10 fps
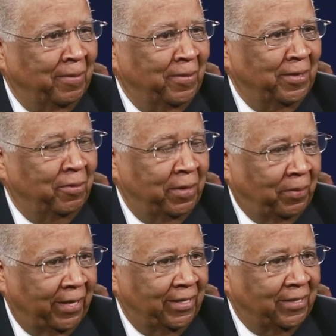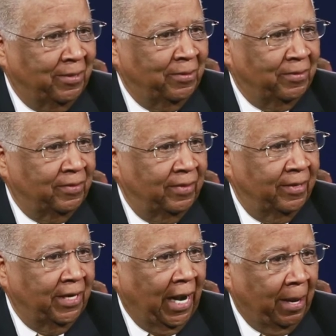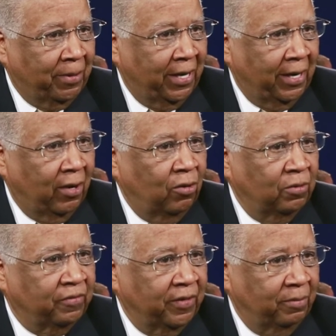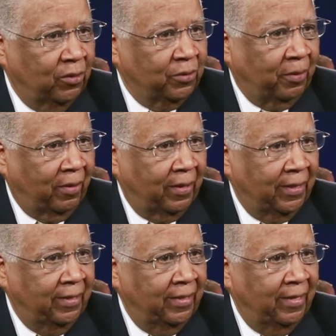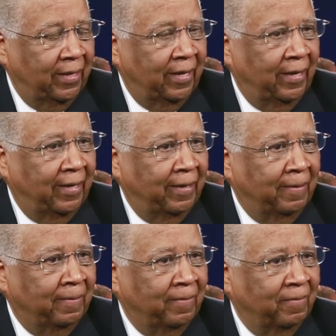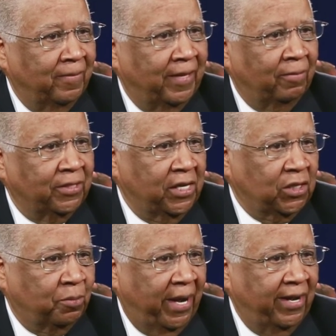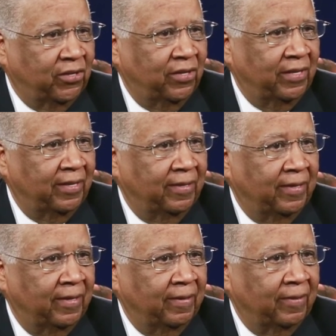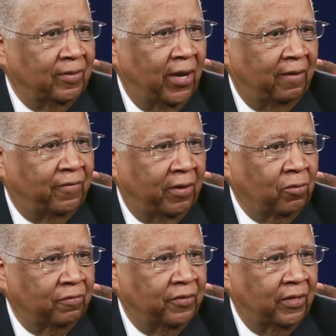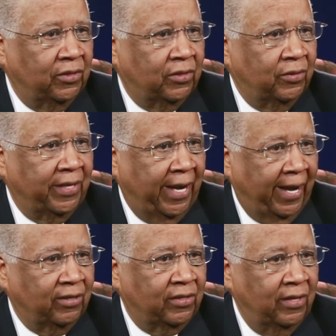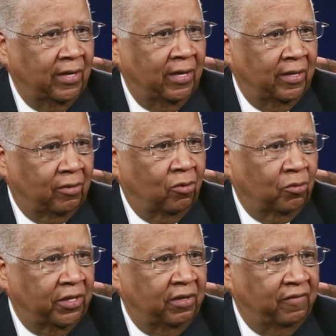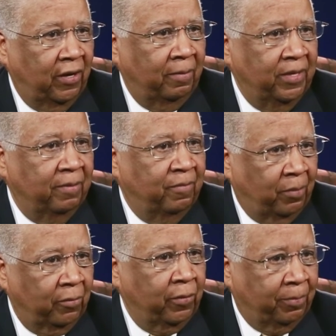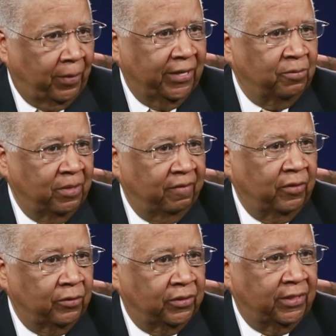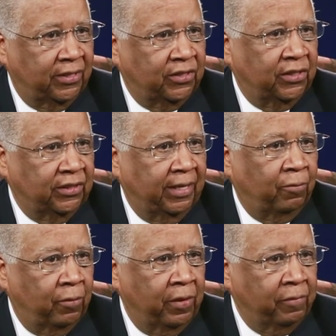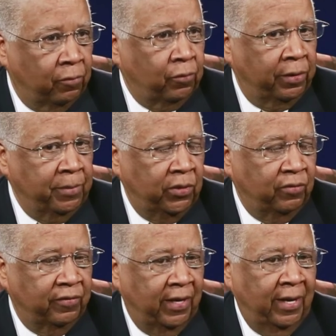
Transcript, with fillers: When you replace those dilapidated homes for the most part, there was an expansion, and they had federal funds to enhance the growth and development and replacement of those citizens that were removed.